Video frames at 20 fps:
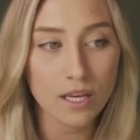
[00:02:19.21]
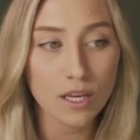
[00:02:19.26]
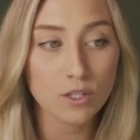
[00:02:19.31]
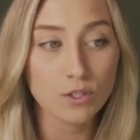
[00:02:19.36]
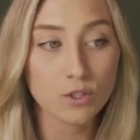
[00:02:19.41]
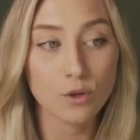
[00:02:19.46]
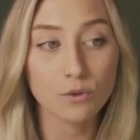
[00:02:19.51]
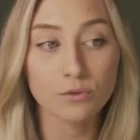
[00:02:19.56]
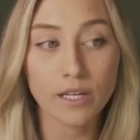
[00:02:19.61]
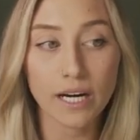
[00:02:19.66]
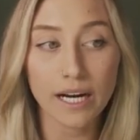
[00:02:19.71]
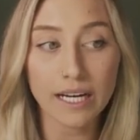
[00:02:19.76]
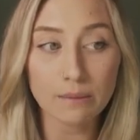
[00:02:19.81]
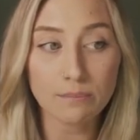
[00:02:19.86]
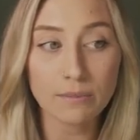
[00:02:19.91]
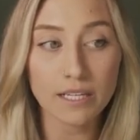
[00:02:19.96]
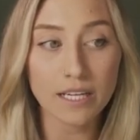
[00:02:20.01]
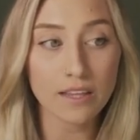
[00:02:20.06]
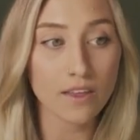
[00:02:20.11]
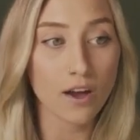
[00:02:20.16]
So for
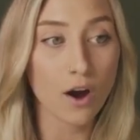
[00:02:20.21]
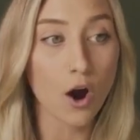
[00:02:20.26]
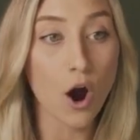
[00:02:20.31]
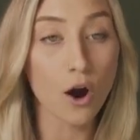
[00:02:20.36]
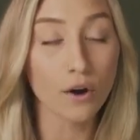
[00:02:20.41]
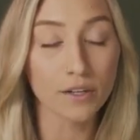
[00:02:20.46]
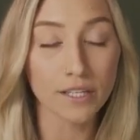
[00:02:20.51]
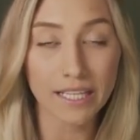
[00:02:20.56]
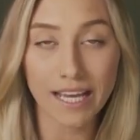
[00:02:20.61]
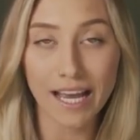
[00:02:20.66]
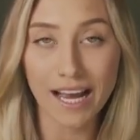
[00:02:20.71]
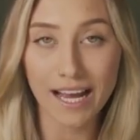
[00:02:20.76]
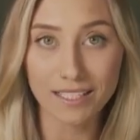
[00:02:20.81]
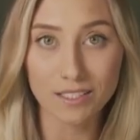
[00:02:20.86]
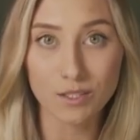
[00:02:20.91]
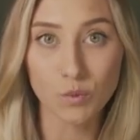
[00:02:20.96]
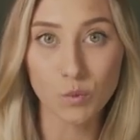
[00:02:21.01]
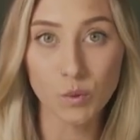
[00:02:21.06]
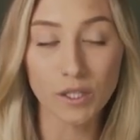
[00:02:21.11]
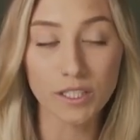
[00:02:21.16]
anybody that already
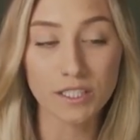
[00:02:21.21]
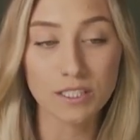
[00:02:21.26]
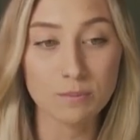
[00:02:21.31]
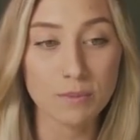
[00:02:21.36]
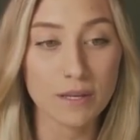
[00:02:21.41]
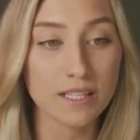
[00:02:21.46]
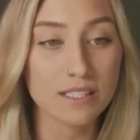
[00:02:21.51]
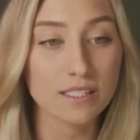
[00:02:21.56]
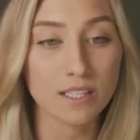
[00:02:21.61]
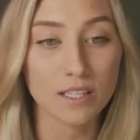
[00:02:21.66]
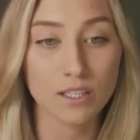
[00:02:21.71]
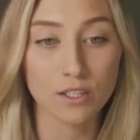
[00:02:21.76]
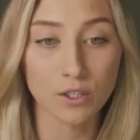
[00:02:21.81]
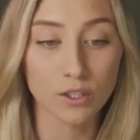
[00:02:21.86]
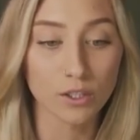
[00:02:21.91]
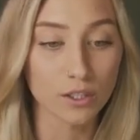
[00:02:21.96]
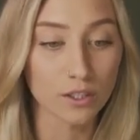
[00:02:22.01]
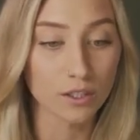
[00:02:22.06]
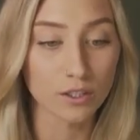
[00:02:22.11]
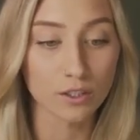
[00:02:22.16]
has a workspace that
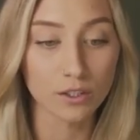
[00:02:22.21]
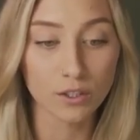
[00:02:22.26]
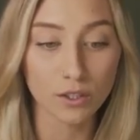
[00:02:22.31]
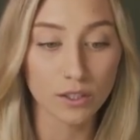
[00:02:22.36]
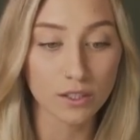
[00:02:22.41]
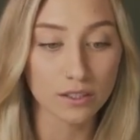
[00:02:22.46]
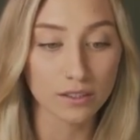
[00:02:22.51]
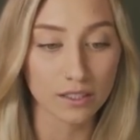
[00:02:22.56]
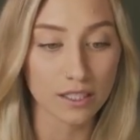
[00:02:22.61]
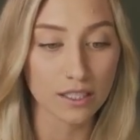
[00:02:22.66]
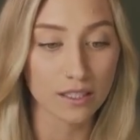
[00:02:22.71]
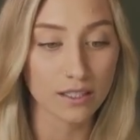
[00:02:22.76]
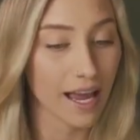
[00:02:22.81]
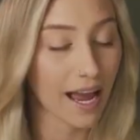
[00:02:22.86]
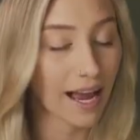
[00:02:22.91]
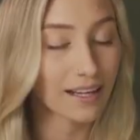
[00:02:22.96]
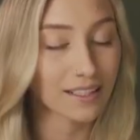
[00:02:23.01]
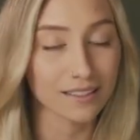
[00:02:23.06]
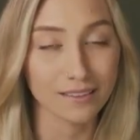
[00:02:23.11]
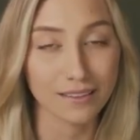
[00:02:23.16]
you're currently
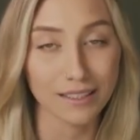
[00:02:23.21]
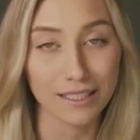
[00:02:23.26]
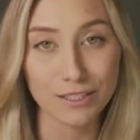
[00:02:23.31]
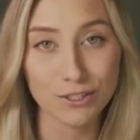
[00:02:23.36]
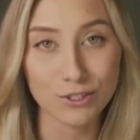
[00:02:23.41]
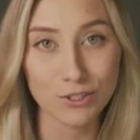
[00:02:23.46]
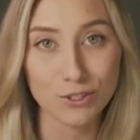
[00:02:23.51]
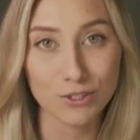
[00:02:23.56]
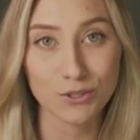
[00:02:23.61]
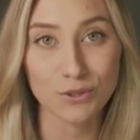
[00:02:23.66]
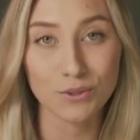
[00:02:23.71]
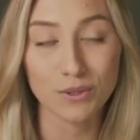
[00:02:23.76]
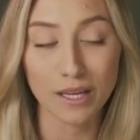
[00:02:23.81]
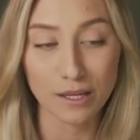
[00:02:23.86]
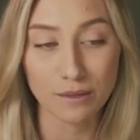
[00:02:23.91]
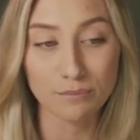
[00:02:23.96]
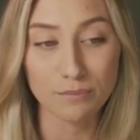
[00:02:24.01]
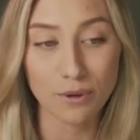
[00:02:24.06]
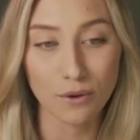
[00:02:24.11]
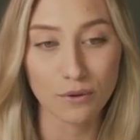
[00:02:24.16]
adding leads to
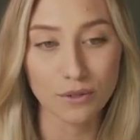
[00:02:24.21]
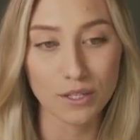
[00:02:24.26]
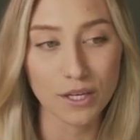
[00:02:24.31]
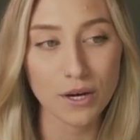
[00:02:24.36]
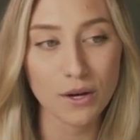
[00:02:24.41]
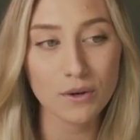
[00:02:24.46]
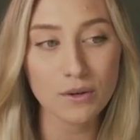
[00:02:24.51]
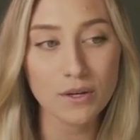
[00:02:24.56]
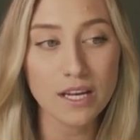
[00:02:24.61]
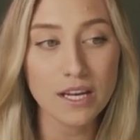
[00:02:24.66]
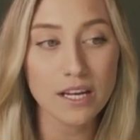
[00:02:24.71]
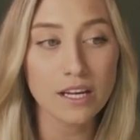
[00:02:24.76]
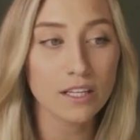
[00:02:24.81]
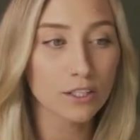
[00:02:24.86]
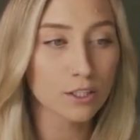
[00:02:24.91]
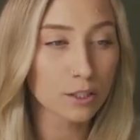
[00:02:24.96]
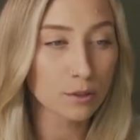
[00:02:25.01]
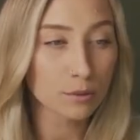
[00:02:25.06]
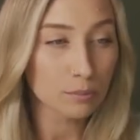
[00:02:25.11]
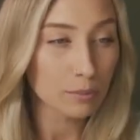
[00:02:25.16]
in Podio,
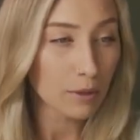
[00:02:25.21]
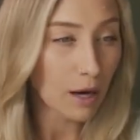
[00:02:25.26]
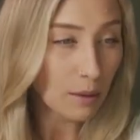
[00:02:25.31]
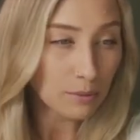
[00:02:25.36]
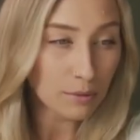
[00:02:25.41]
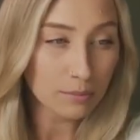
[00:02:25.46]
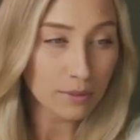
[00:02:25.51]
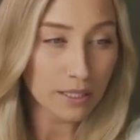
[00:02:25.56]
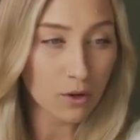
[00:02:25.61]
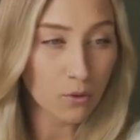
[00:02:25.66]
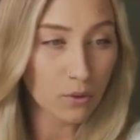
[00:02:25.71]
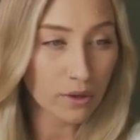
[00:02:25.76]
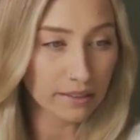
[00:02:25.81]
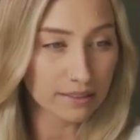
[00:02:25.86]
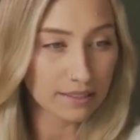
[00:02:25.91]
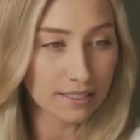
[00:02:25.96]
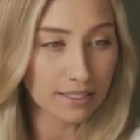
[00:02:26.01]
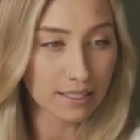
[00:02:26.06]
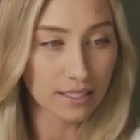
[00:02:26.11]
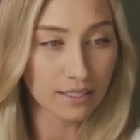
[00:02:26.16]
you're probably going
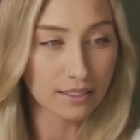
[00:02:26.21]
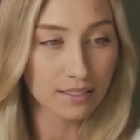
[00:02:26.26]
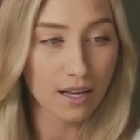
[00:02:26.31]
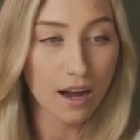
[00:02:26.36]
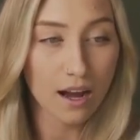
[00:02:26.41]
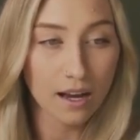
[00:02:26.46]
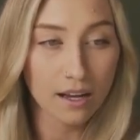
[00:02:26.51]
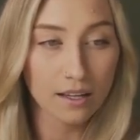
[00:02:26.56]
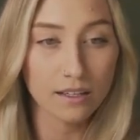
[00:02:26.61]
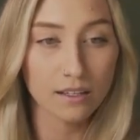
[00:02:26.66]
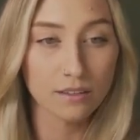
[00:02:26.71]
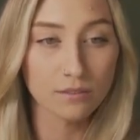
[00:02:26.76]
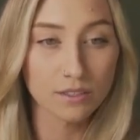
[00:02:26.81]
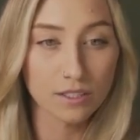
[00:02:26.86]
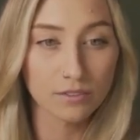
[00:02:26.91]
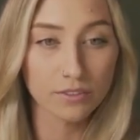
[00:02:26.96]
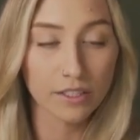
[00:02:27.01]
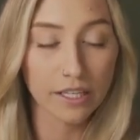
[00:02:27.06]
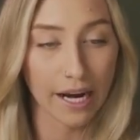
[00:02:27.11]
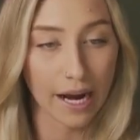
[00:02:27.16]
to see a ton of
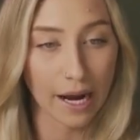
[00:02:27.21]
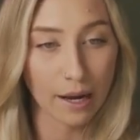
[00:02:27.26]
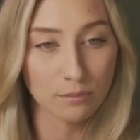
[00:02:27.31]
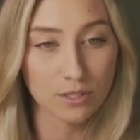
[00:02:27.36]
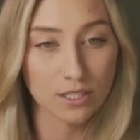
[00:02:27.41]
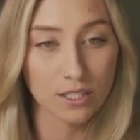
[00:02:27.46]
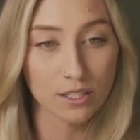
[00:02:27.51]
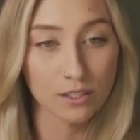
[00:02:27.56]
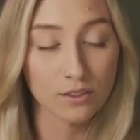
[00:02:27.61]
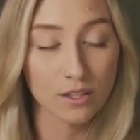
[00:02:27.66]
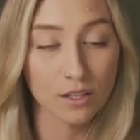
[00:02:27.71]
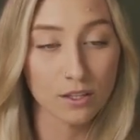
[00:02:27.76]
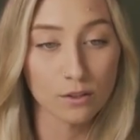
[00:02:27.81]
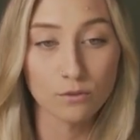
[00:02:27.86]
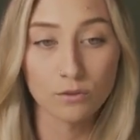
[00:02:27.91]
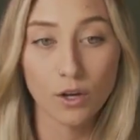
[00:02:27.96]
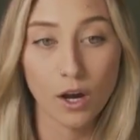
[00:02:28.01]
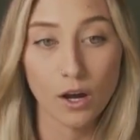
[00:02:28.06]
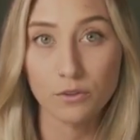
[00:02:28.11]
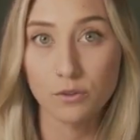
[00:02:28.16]
different apps here that
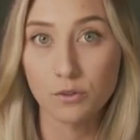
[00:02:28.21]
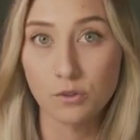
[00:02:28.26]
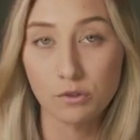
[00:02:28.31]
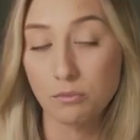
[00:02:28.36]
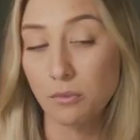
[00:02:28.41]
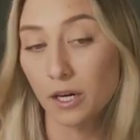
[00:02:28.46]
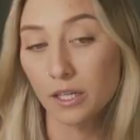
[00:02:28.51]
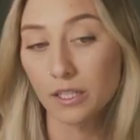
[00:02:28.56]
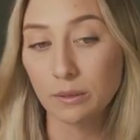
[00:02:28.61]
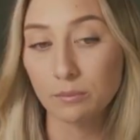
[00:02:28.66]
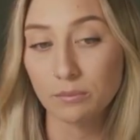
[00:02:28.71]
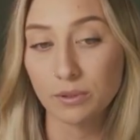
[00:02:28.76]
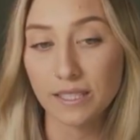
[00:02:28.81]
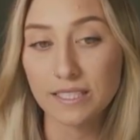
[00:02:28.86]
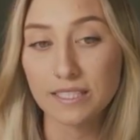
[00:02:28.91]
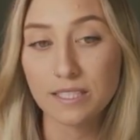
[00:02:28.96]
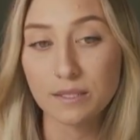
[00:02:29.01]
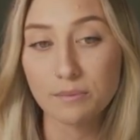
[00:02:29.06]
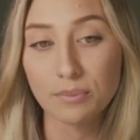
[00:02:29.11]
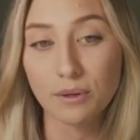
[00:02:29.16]
you've got through the
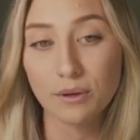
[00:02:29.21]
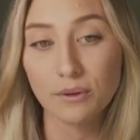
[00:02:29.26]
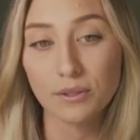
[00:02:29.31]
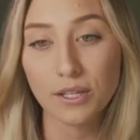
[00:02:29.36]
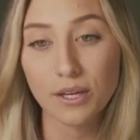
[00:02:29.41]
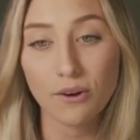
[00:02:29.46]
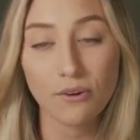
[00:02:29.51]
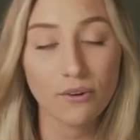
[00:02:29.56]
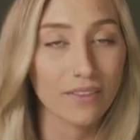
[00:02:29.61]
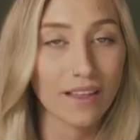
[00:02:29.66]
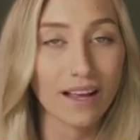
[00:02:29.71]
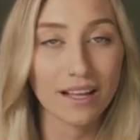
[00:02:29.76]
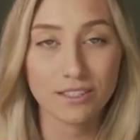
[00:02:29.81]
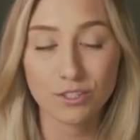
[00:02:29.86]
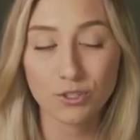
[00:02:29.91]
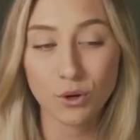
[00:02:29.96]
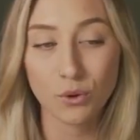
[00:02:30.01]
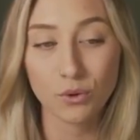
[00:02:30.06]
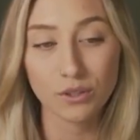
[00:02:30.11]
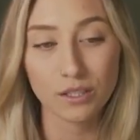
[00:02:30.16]
marketplace in Podio, and
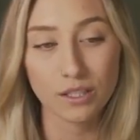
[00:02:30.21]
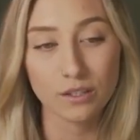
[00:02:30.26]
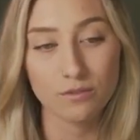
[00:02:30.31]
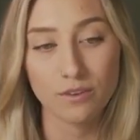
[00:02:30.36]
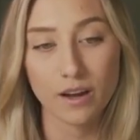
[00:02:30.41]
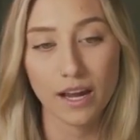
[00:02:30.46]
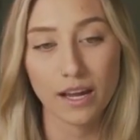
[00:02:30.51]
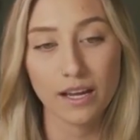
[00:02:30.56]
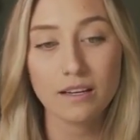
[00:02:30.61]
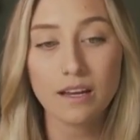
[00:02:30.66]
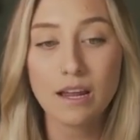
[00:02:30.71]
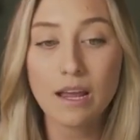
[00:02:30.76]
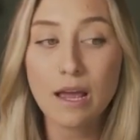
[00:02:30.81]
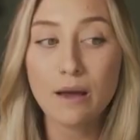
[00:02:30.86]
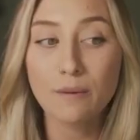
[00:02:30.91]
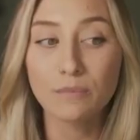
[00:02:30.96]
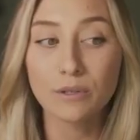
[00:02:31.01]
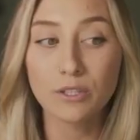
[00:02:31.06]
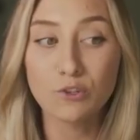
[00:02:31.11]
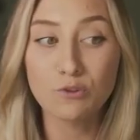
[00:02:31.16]
that's totally fine,
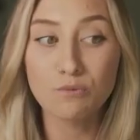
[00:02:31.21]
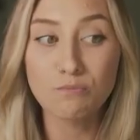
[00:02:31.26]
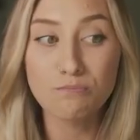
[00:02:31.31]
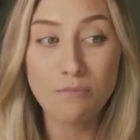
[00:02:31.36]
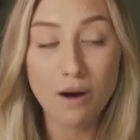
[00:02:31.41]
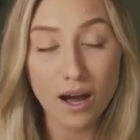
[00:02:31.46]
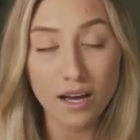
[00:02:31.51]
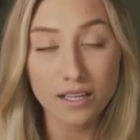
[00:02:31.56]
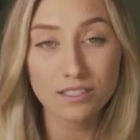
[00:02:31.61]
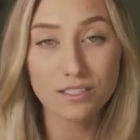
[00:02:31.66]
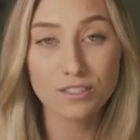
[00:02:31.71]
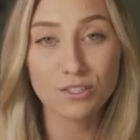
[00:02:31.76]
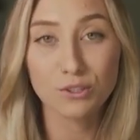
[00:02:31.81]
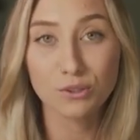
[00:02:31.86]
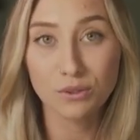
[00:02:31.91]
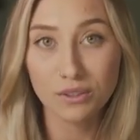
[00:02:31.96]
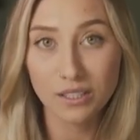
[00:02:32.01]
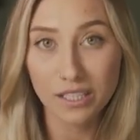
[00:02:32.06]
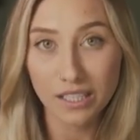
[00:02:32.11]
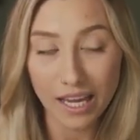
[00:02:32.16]
but you must
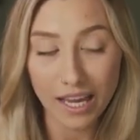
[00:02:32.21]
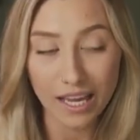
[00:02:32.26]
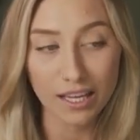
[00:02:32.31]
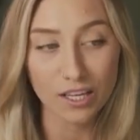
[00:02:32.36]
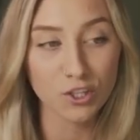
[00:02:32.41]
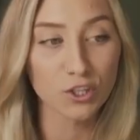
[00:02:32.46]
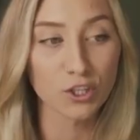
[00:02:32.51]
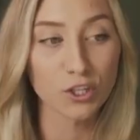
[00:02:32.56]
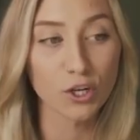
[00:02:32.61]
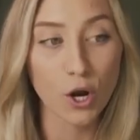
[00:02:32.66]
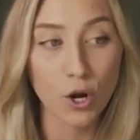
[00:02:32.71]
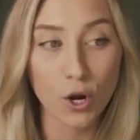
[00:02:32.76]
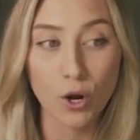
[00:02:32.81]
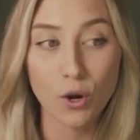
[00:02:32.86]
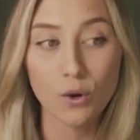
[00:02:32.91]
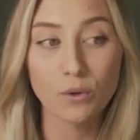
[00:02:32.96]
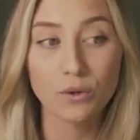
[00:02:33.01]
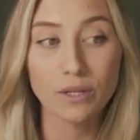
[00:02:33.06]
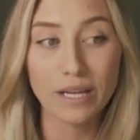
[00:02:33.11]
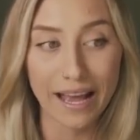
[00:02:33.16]
create your
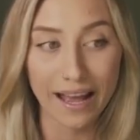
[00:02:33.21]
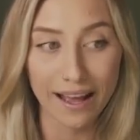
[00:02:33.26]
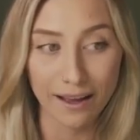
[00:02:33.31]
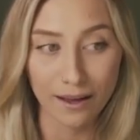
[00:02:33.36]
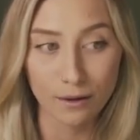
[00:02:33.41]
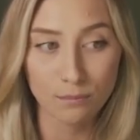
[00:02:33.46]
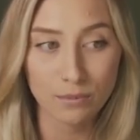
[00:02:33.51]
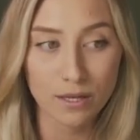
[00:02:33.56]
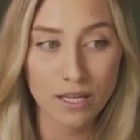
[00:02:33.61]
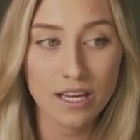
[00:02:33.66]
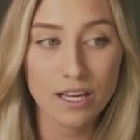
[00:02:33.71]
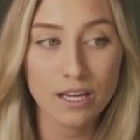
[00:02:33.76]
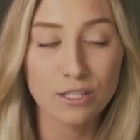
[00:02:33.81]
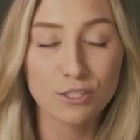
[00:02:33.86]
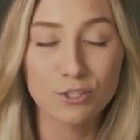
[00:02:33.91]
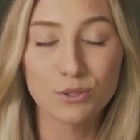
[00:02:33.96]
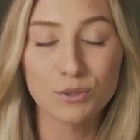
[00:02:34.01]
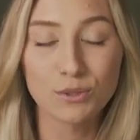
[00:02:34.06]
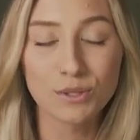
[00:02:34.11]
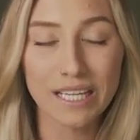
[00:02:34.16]
own app
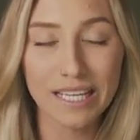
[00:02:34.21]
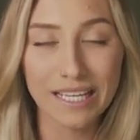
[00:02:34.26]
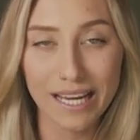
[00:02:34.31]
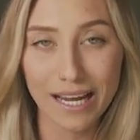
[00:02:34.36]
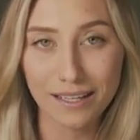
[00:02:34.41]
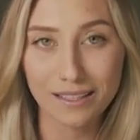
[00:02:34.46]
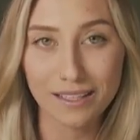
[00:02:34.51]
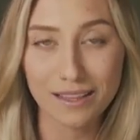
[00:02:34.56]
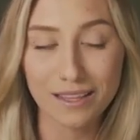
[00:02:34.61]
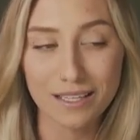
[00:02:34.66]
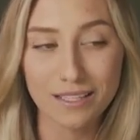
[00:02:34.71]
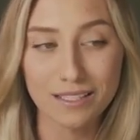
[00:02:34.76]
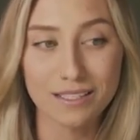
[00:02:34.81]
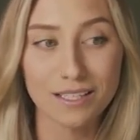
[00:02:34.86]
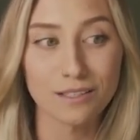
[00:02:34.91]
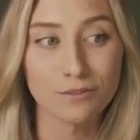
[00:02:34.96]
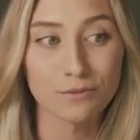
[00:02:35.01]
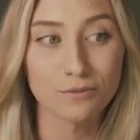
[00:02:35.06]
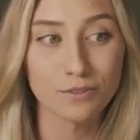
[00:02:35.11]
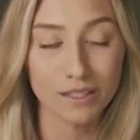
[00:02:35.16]
to connect these
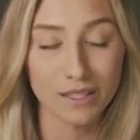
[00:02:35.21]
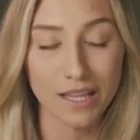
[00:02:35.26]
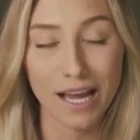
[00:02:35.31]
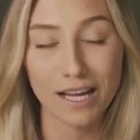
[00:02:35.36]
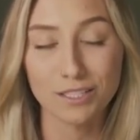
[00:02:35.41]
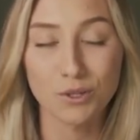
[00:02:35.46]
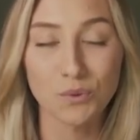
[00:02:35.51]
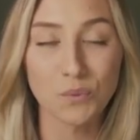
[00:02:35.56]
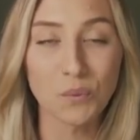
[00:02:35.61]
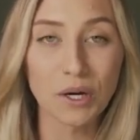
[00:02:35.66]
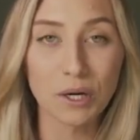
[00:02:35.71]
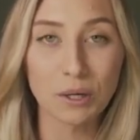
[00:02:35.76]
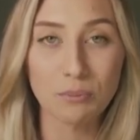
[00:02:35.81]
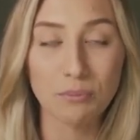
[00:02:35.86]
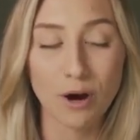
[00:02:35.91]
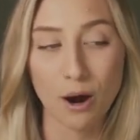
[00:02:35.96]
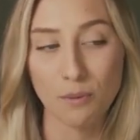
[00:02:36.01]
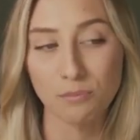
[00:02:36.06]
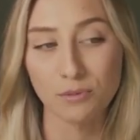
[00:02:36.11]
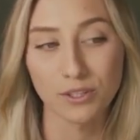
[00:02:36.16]
and for that to work
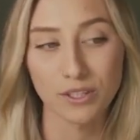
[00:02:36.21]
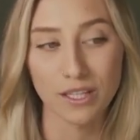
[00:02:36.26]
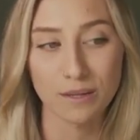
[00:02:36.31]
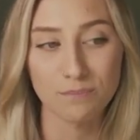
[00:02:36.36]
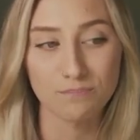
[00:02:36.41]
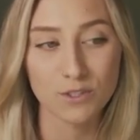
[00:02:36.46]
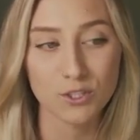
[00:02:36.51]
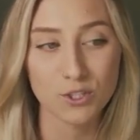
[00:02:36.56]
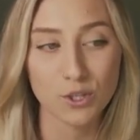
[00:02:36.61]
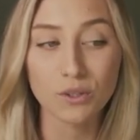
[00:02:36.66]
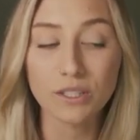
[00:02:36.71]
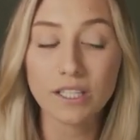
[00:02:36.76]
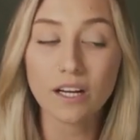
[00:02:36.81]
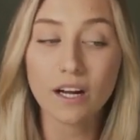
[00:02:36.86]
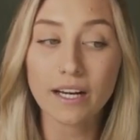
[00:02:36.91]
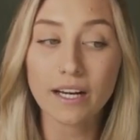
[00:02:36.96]
properly. So click